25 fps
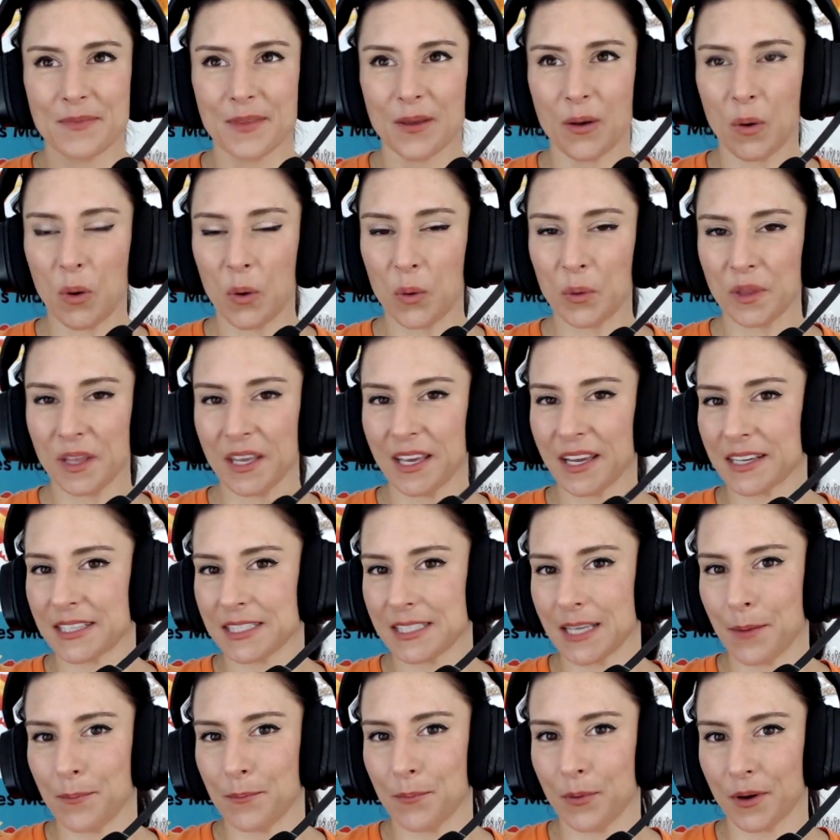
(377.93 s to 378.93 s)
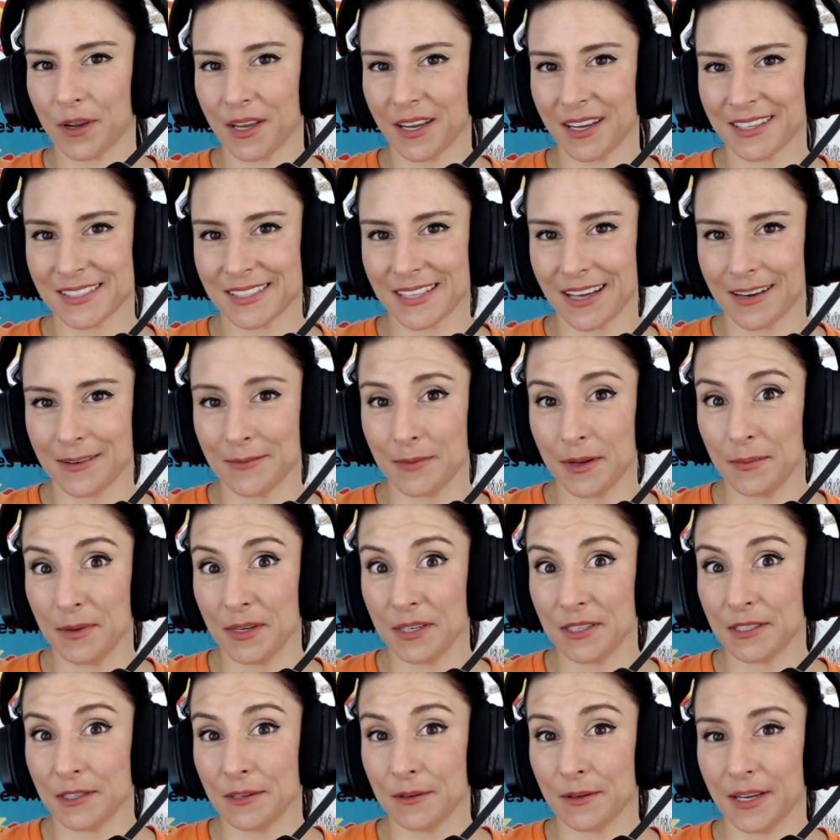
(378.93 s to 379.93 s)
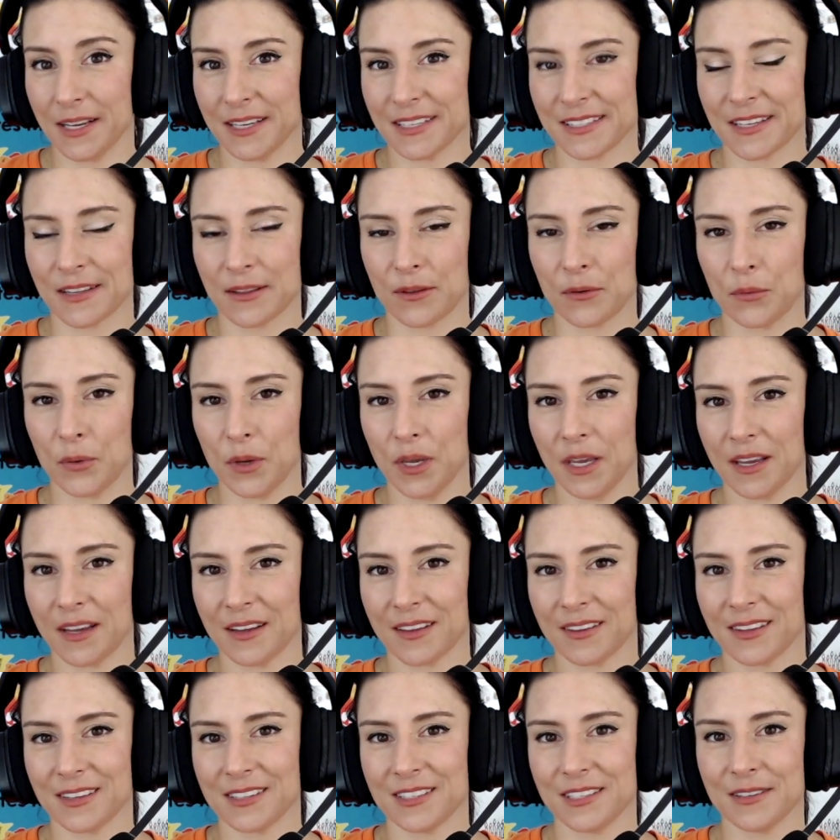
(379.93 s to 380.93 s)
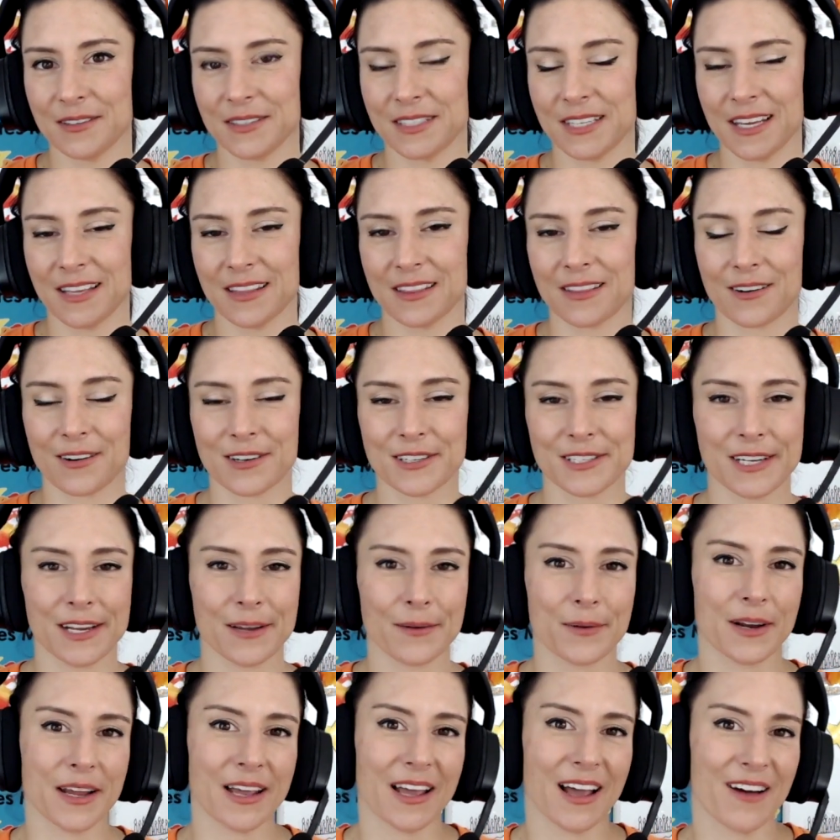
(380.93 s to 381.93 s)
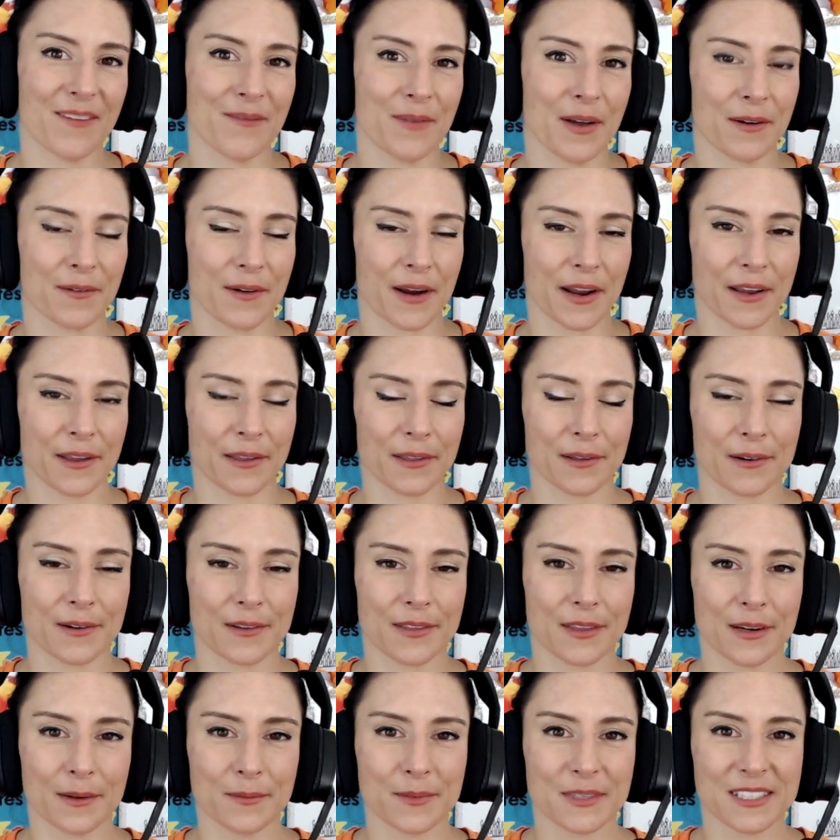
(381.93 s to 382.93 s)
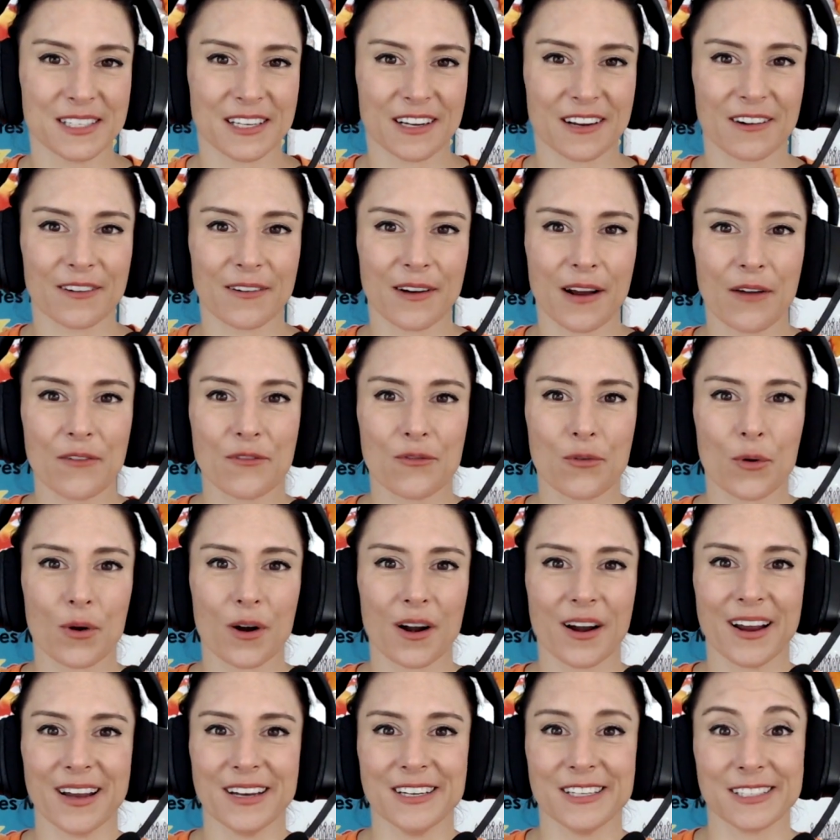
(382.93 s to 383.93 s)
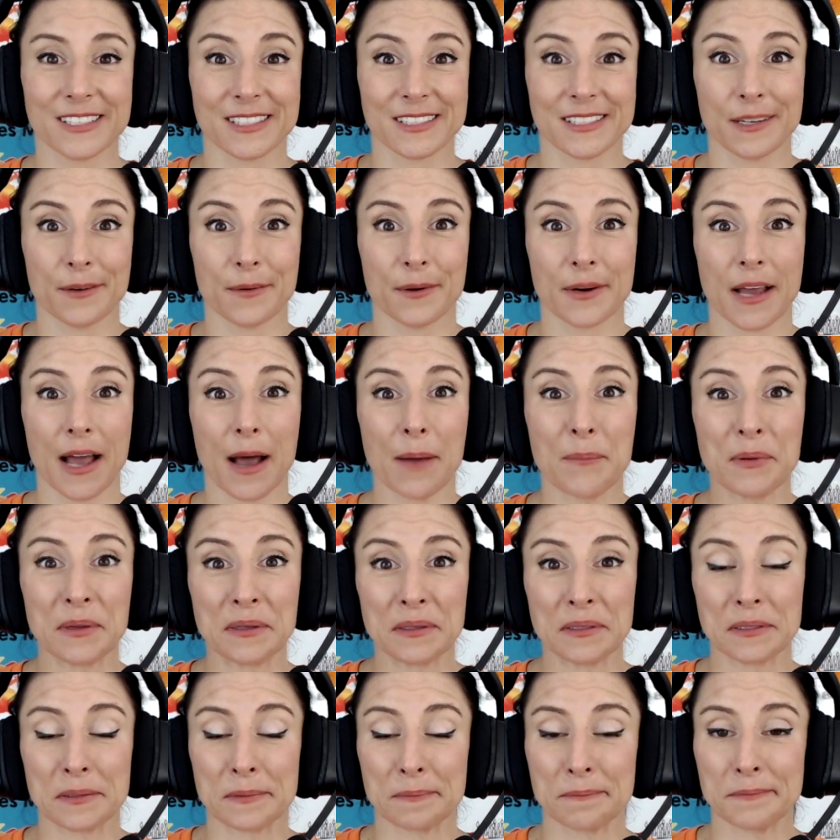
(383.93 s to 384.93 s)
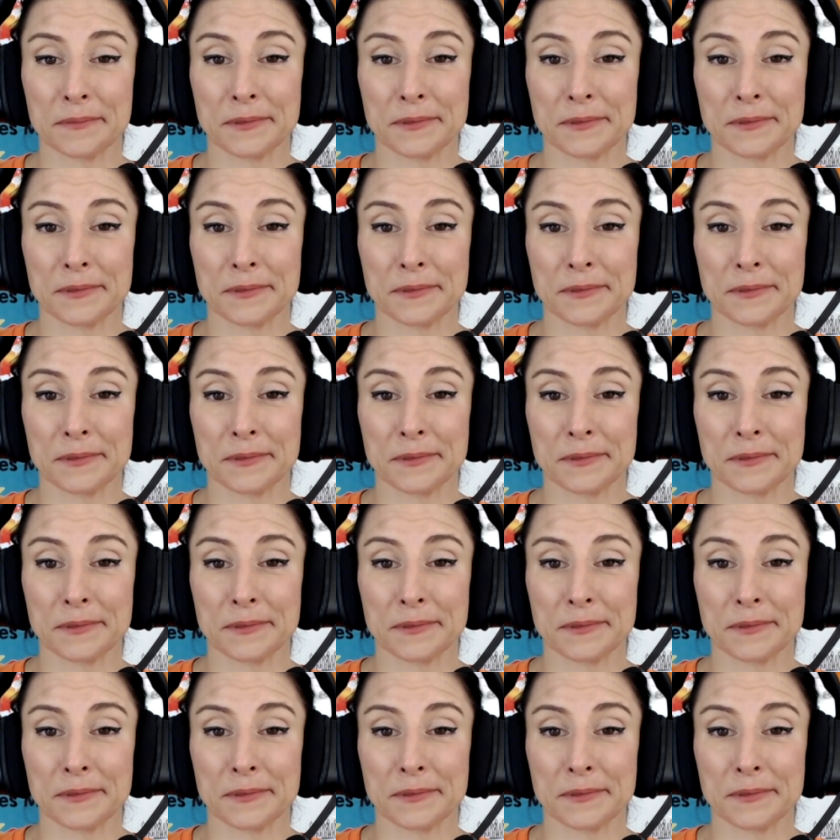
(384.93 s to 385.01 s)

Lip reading: Only accept bookings on maybe 2 days of the week, the Tuesday and Thursday when I have my regular that I'm sticking around for, and just see what happens.